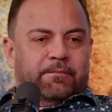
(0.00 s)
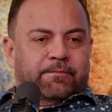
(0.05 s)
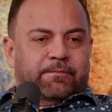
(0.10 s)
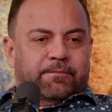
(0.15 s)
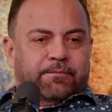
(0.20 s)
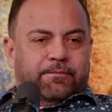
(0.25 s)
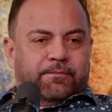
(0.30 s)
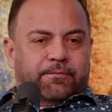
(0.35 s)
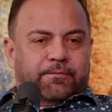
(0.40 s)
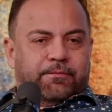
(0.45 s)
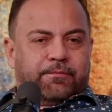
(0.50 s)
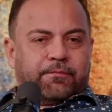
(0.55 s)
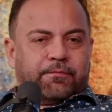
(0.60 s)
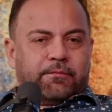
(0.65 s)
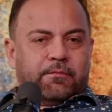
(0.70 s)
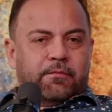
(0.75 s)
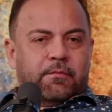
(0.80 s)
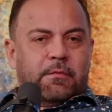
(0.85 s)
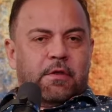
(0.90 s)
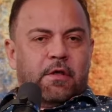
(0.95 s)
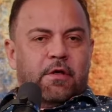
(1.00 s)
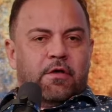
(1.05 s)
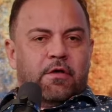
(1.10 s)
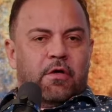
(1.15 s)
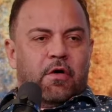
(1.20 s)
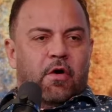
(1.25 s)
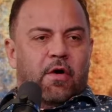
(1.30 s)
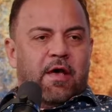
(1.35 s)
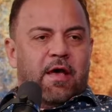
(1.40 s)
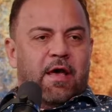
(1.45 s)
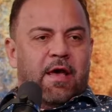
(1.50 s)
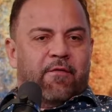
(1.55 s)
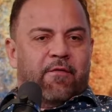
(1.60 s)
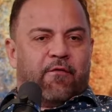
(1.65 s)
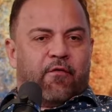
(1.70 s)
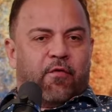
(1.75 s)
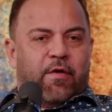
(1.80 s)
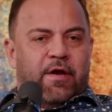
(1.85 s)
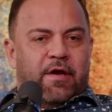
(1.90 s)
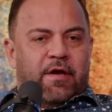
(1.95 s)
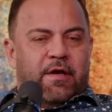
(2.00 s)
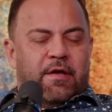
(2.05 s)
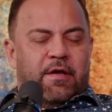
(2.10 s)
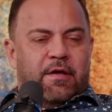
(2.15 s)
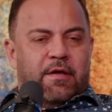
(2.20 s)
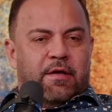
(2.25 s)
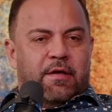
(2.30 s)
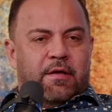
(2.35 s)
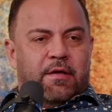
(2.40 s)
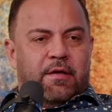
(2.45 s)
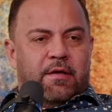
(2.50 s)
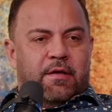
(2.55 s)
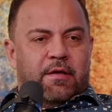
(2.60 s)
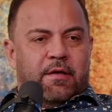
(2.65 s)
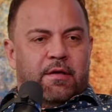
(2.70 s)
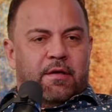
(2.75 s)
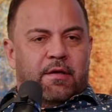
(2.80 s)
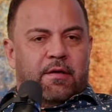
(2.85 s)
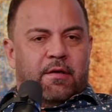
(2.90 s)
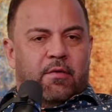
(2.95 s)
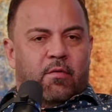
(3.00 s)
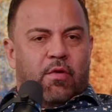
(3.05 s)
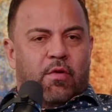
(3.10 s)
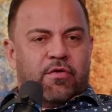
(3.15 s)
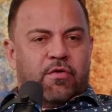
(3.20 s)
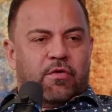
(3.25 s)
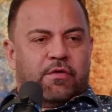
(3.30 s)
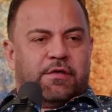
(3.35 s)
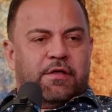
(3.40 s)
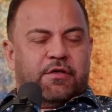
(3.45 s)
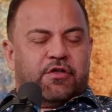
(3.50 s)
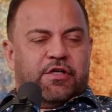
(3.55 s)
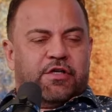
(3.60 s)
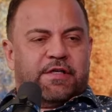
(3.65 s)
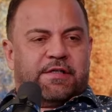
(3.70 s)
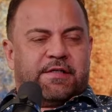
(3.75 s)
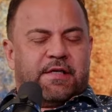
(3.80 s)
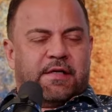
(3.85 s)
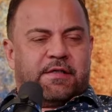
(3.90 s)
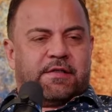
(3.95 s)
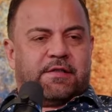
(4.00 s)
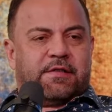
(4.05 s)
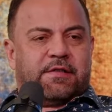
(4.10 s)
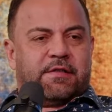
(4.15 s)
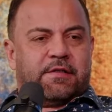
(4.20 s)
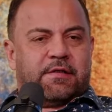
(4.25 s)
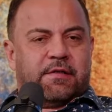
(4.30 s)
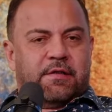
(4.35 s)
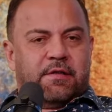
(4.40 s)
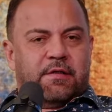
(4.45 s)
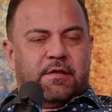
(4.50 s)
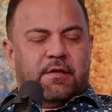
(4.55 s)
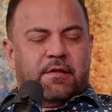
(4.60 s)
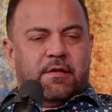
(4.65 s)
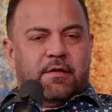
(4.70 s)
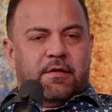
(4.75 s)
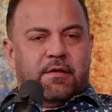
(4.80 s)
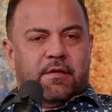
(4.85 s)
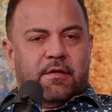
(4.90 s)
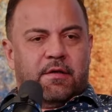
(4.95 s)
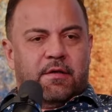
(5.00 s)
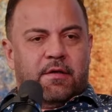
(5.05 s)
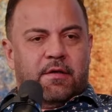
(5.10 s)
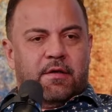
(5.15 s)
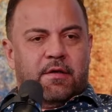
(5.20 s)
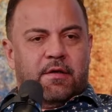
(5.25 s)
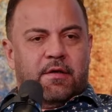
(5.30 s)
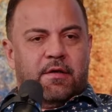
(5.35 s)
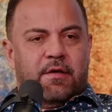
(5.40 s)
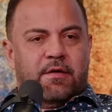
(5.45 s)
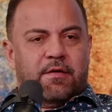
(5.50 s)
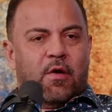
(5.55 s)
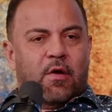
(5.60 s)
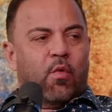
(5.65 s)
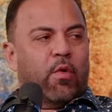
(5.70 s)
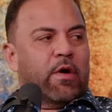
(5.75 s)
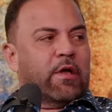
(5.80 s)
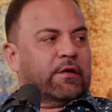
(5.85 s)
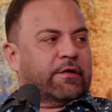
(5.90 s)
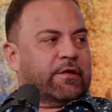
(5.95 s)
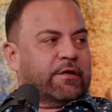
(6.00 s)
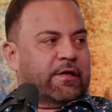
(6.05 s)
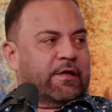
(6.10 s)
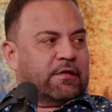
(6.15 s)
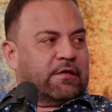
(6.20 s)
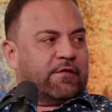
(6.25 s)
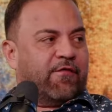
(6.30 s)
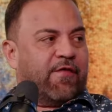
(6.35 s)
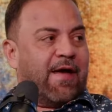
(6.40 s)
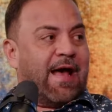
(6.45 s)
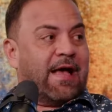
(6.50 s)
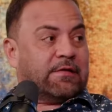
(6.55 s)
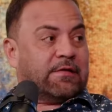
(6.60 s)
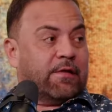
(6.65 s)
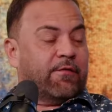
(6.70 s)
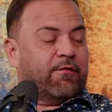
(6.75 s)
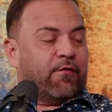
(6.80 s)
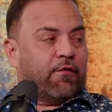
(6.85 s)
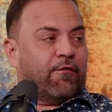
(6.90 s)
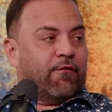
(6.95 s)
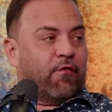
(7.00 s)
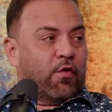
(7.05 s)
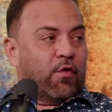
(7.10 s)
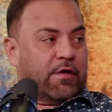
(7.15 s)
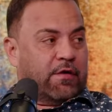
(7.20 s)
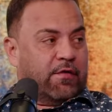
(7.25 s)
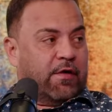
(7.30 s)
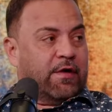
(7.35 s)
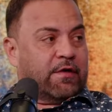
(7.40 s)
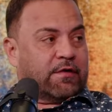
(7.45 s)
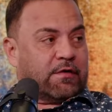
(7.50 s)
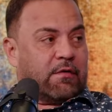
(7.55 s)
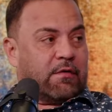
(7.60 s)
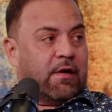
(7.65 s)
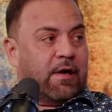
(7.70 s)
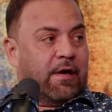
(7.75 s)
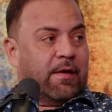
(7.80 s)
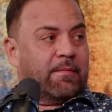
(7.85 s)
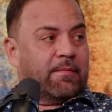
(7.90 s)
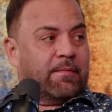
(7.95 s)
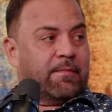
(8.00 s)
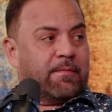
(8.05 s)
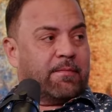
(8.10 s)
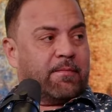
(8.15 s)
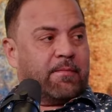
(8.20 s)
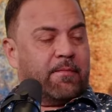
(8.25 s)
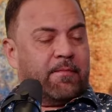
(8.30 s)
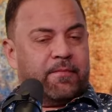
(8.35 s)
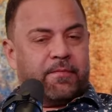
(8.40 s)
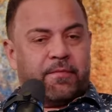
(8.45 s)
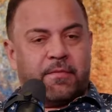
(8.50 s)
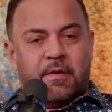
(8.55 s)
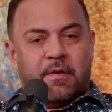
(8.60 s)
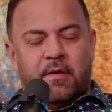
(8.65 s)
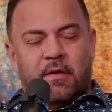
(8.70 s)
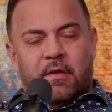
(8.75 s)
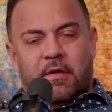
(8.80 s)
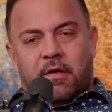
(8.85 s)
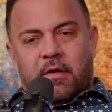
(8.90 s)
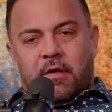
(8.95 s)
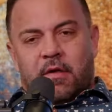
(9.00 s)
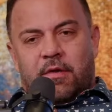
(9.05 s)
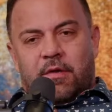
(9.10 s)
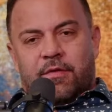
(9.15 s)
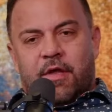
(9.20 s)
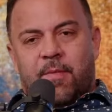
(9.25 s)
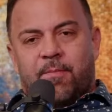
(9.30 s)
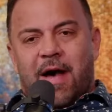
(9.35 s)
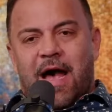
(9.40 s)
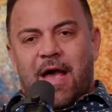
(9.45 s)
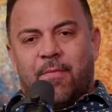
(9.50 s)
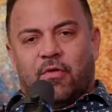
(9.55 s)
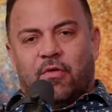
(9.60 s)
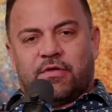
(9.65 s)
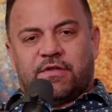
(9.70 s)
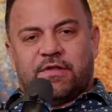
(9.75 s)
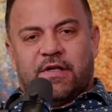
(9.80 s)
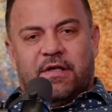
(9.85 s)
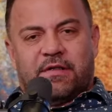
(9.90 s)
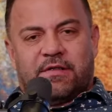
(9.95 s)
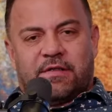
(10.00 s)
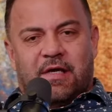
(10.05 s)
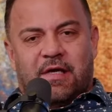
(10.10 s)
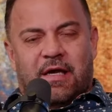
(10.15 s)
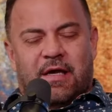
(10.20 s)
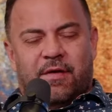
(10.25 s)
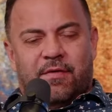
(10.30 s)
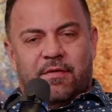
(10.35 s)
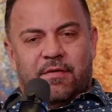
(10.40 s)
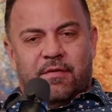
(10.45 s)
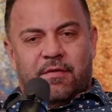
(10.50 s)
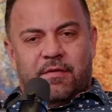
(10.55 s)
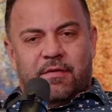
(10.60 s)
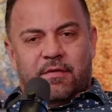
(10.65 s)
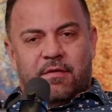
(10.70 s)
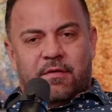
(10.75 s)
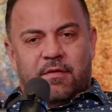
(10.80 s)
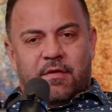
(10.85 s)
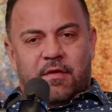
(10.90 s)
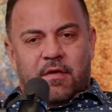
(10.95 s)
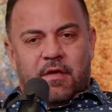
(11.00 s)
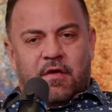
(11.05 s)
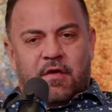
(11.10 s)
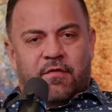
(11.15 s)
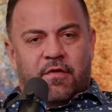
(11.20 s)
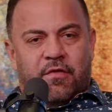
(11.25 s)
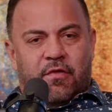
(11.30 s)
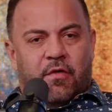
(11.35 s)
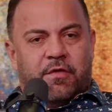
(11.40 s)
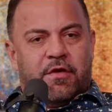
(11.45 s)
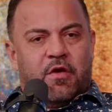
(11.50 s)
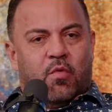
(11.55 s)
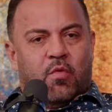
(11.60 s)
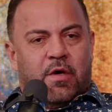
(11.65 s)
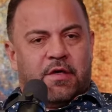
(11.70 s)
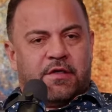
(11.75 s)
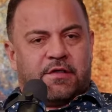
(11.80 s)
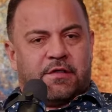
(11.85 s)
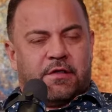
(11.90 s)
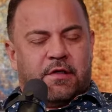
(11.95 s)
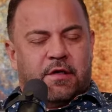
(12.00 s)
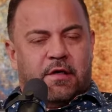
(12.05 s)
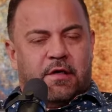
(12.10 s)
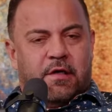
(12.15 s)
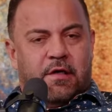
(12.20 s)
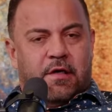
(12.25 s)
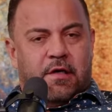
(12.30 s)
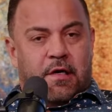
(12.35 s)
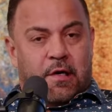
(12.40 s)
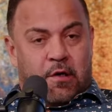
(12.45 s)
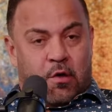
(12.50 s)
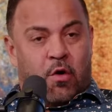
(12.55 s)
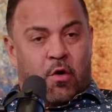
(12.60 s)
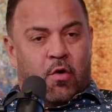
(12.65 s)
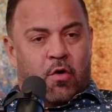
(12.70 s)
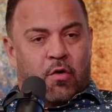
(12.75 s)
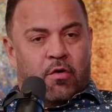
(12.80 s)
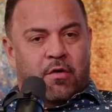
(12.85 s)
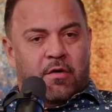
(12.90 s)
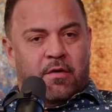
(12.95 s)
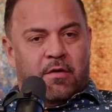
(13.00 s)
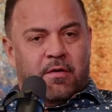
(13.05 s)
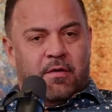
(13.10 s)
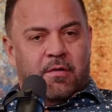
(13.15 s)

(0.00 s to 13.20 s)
His intent. You know every when you see Jesus in the wilderness fasting for forty days, right? The Bible says that even though he was alone,